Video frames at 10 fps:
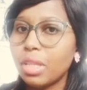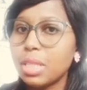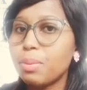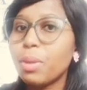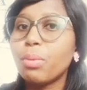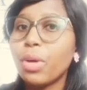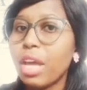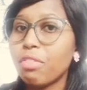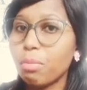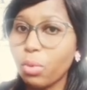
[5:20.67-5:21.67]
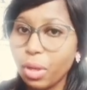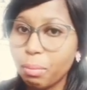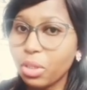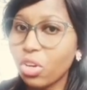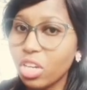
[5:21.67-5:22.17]
these people have
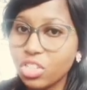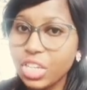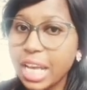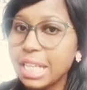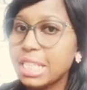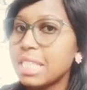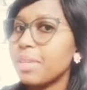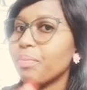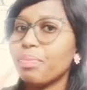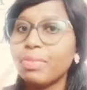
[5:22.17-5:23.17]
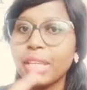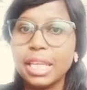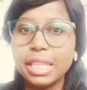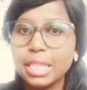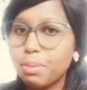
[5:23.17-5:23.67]
employment contracts.
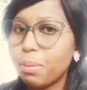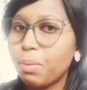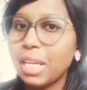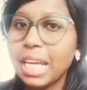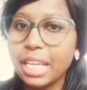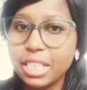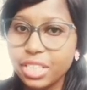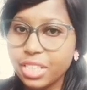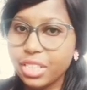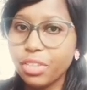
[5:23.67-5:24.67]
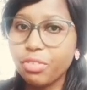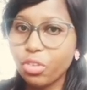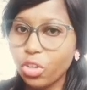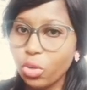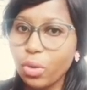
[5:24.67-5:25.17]
These people are registered
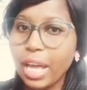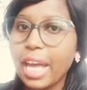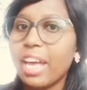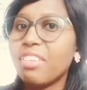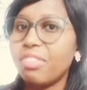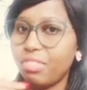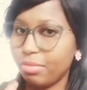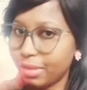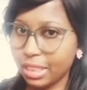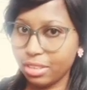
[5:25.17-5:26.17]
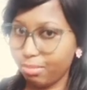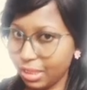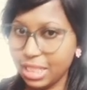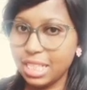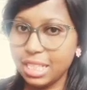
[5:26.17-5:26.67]
for UIF at
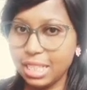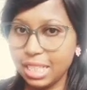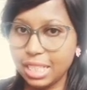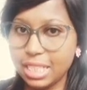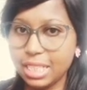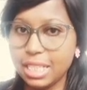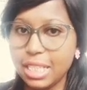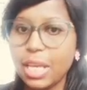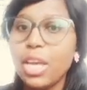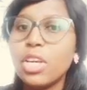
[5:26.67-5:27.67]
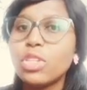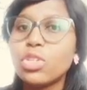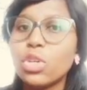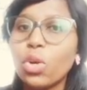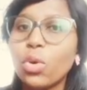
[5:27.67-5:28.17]
etc.
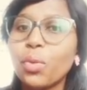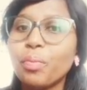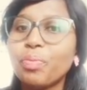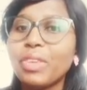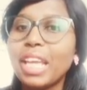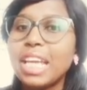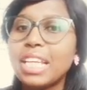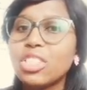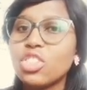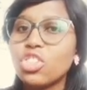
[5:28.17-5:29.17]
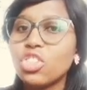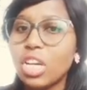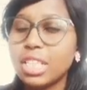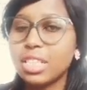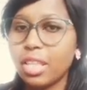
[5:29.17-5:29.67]
So it is
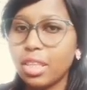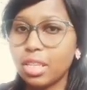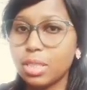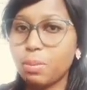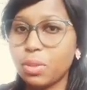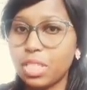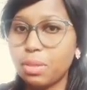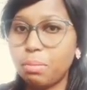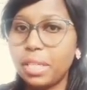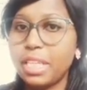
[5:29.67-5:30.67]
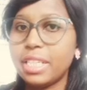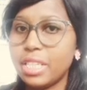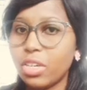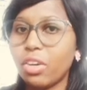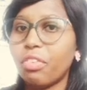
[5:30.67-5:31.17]
not the
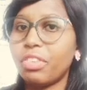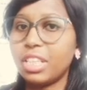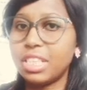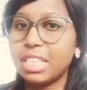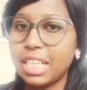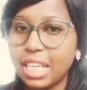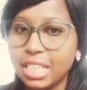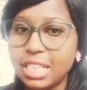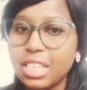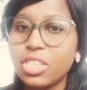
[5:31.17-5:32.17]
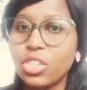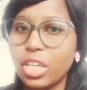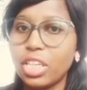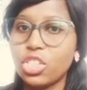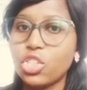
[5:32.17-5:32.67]
responsibility of the state
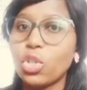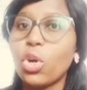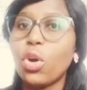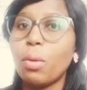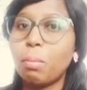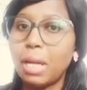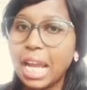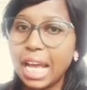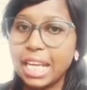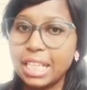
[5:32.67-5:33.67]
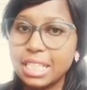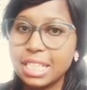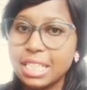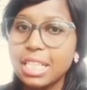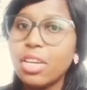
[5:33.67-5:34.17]
to ensure compliance